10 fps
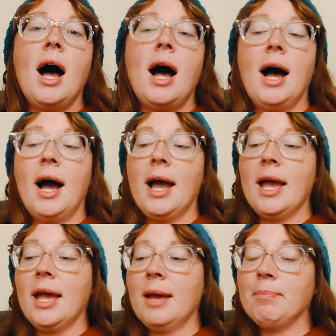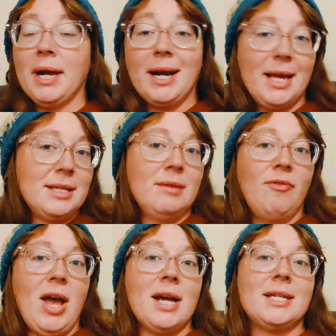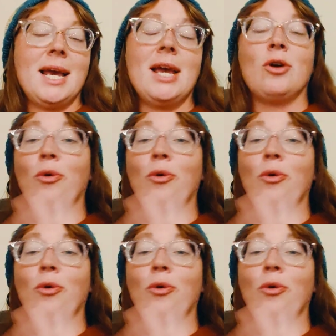but it is in fact a